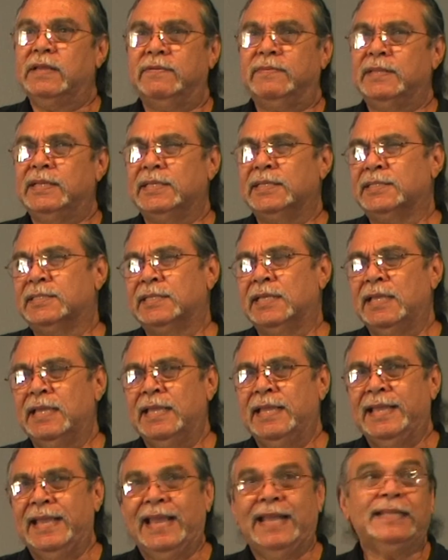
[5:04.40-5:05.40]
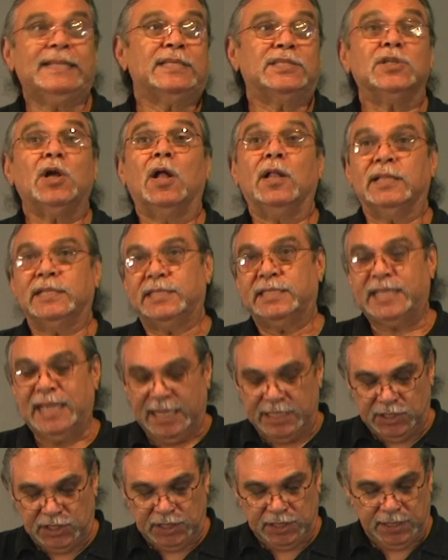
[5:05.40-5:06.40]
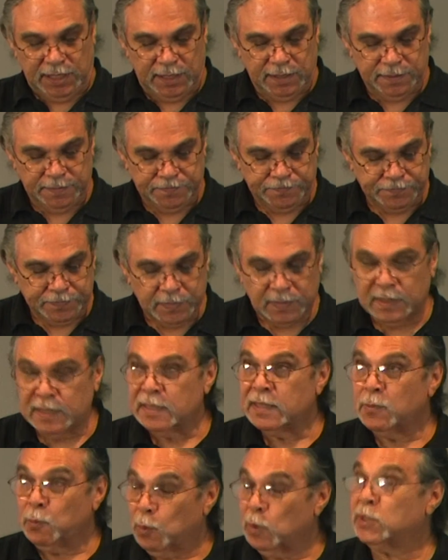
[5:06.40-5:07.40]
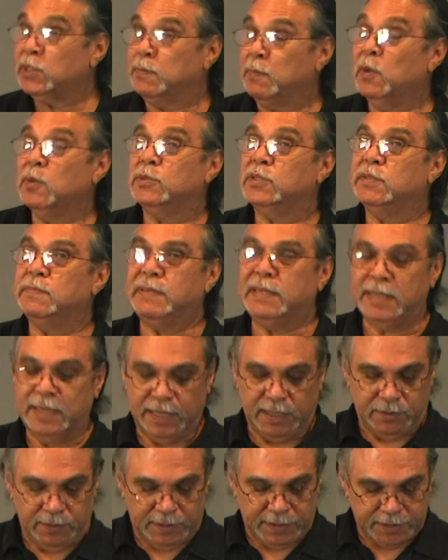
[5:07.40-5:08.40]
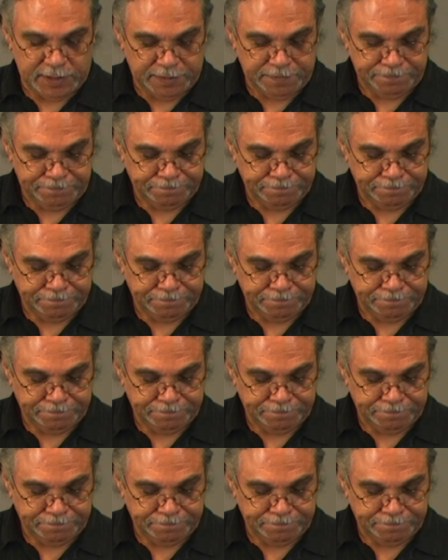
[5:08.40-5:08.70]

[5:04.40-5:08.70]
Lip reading: any of this, and it's all intentional. We're supposed to be ignorant.